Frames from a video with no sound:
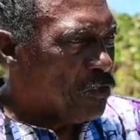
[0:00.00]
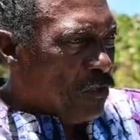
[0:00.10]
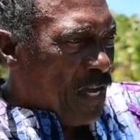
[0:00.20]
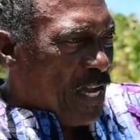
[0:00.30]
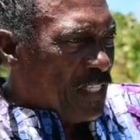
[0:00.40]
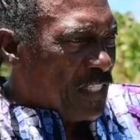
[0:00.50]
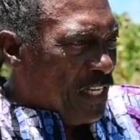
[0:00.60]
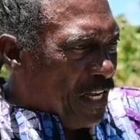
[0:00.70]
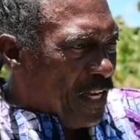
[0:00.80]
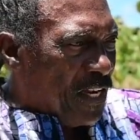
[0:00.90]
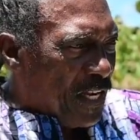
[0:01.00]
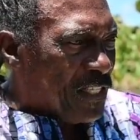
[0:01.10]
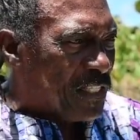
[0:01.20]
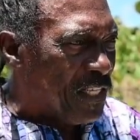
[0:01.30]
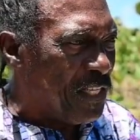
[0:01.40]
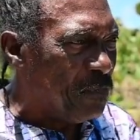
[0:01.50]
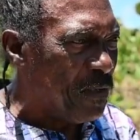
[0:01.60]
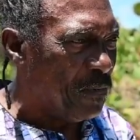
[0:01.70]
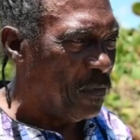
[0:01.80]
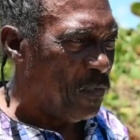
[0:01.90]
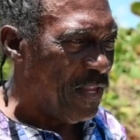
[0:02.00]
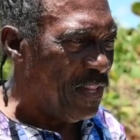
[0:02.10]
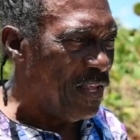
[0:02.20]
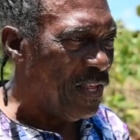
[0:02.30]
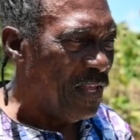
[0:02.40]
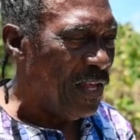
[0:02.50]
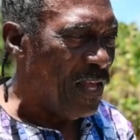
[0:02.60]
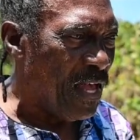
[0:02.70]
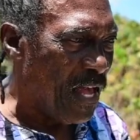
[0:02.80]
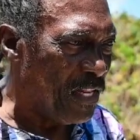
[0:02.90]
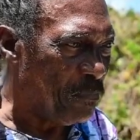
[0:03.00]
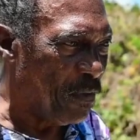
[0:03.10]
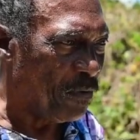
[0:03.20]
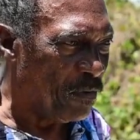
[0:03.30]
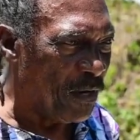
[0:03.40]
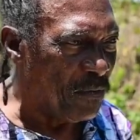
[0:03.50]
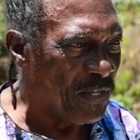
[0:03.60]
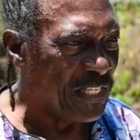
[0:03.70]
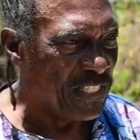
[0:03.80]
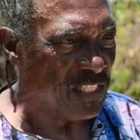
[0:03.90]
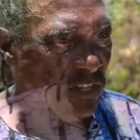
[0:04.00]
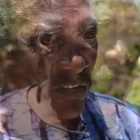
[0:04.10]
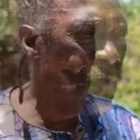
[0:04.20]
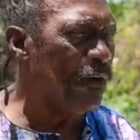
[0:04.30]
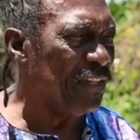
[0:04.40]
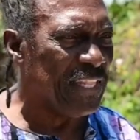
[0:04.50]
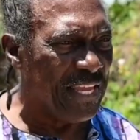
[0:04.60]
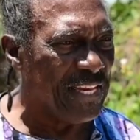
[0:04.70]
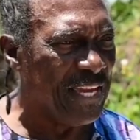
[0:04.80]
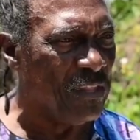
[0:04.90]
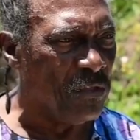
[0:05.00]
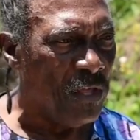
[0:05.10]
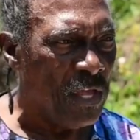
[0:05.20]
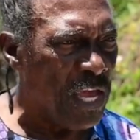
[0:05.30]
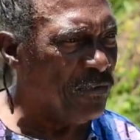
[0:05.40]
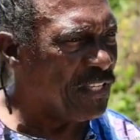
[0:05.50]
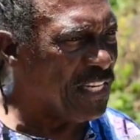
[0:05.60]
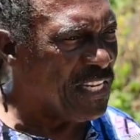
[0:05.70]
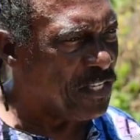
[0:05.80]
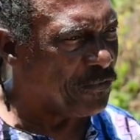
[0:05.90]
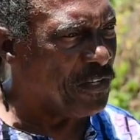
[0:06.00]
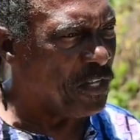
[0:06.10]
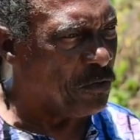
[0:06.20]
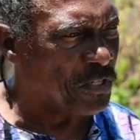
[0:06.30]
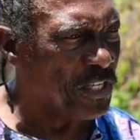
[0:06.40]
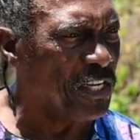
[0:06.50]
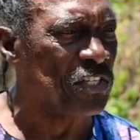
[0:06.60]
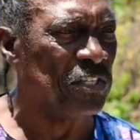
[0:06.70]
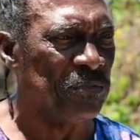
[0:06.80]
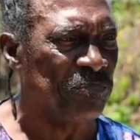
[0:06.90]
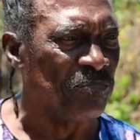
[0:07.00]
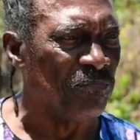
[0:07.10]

throw hands in the air and say the people win and the people of Barbados has lost. We have a deadline. Everything needs for negotiation,